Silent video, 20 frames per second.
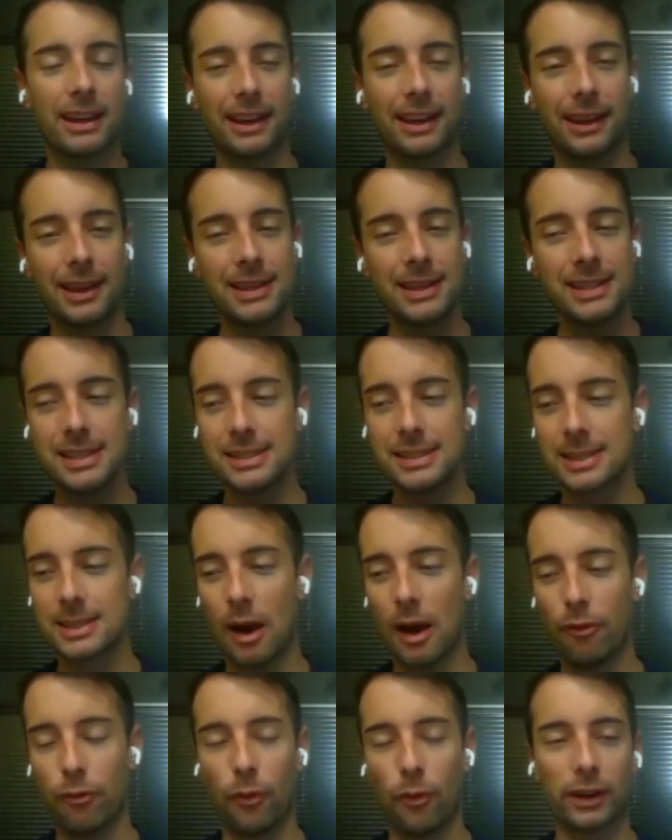this is a
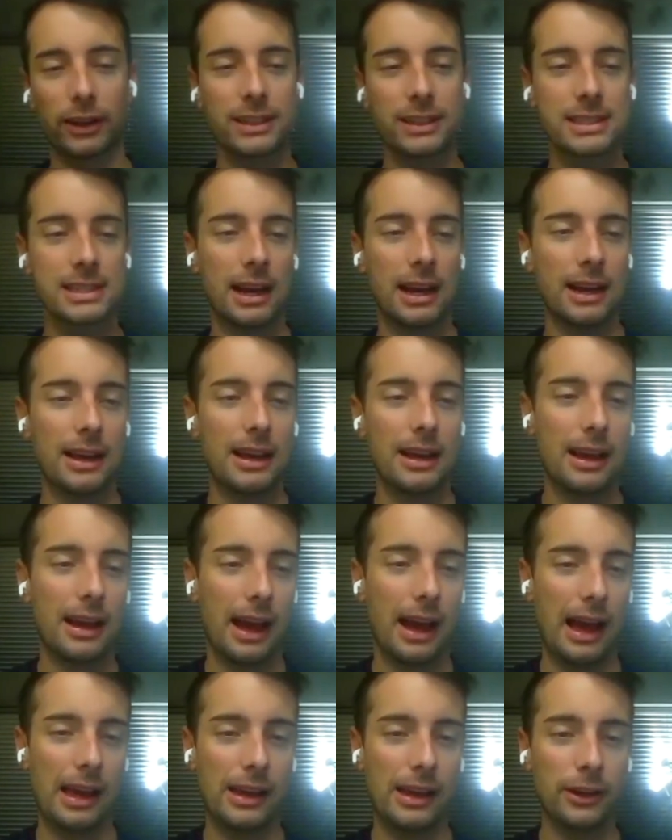tough one, because
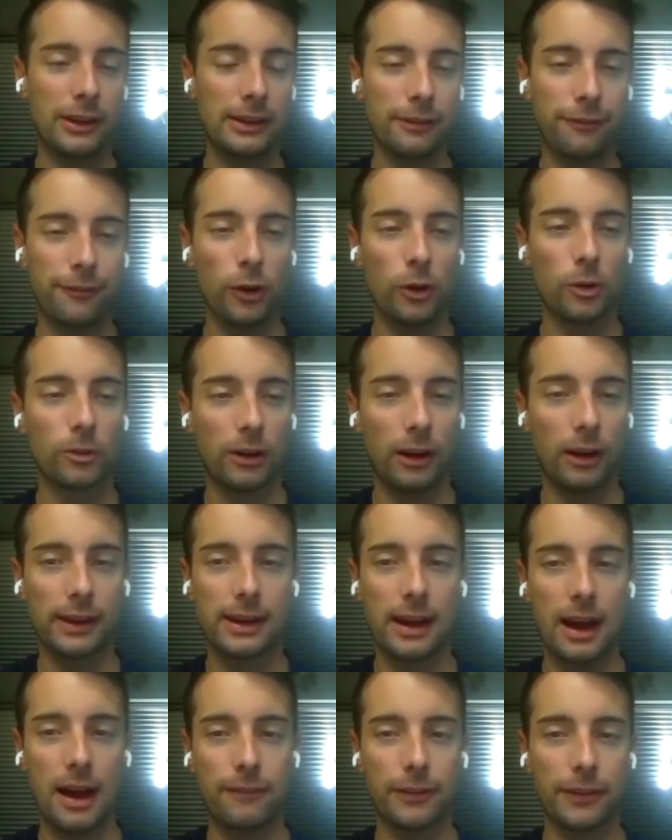you feel really
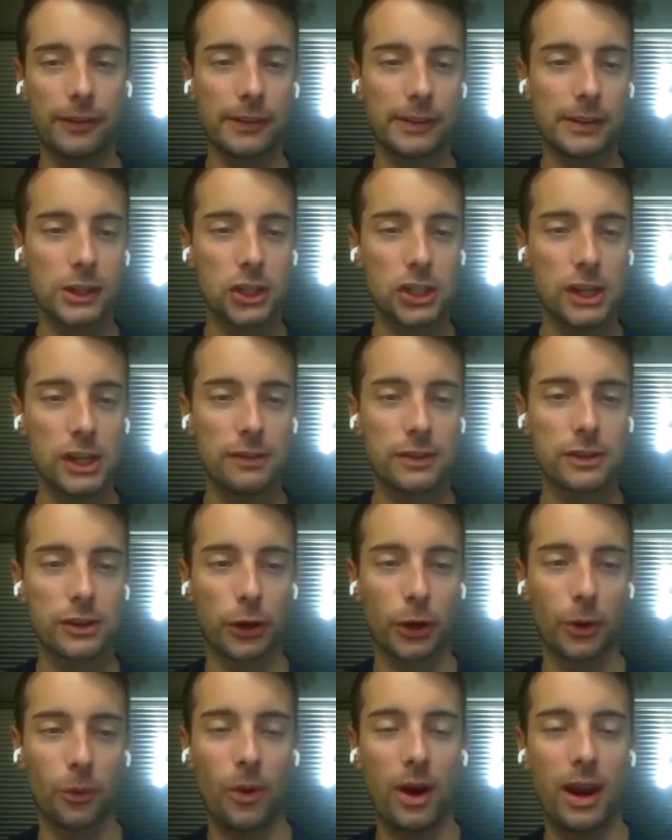confident that the Chiefs
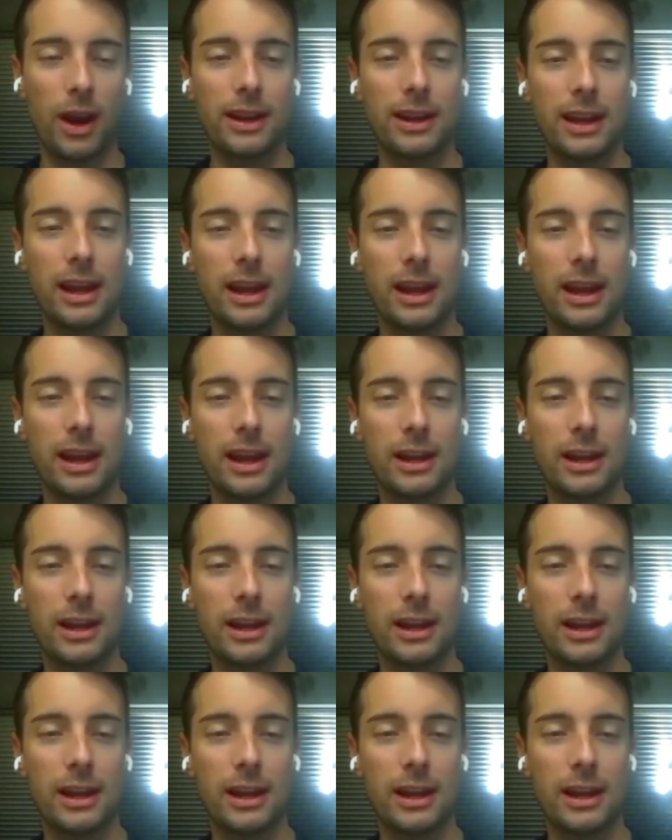are going to win,